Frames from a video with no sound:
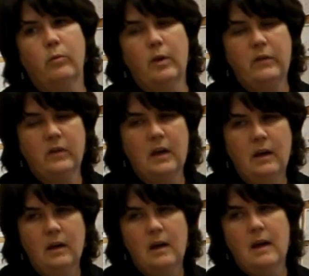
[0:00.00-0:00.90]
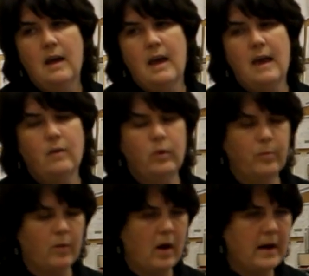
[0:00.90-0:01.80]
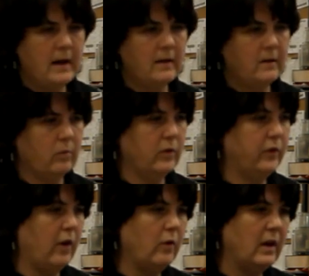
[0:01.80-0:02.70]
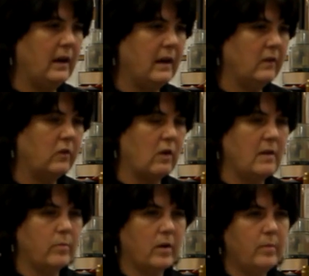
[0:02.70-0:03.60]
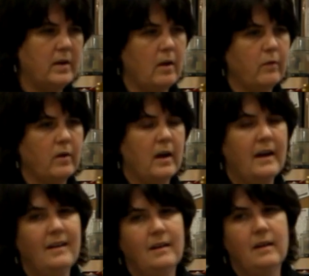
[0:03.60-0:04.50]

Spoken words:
whiskey, and we'll brine it, we'll soak it in straight bourbon overnight,